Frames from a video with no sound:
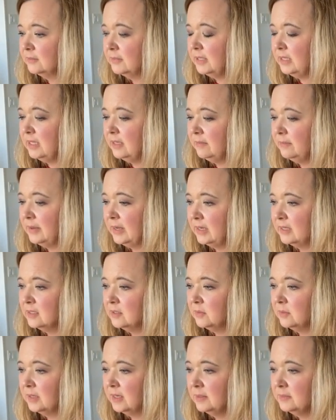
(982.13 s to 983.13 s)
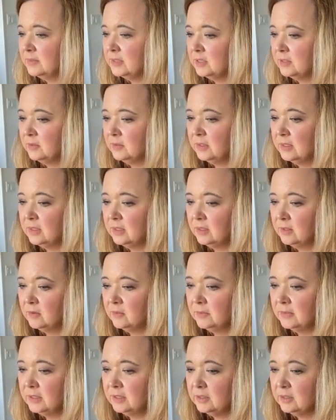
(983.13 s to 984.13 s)
Let me get back to what I'm doing.
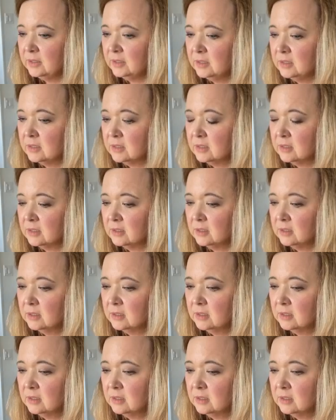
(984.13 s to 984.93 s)
Oh my goodness.